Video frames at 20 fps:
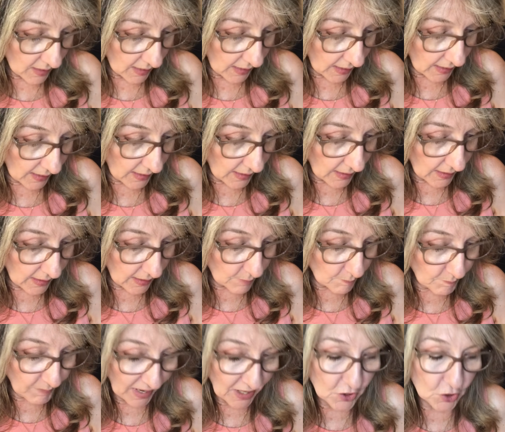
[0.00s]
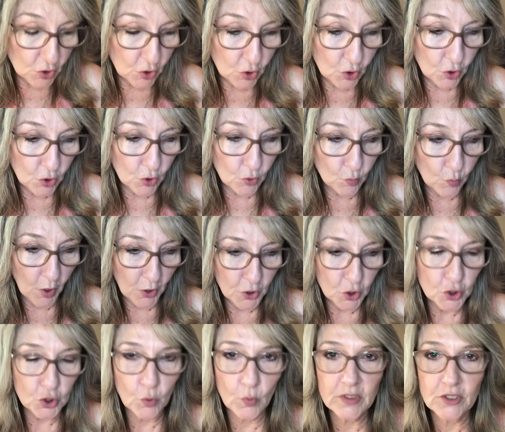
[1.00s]
But what
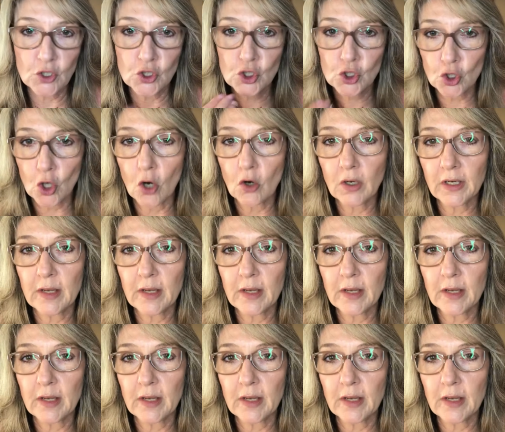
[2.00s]
you do is a strong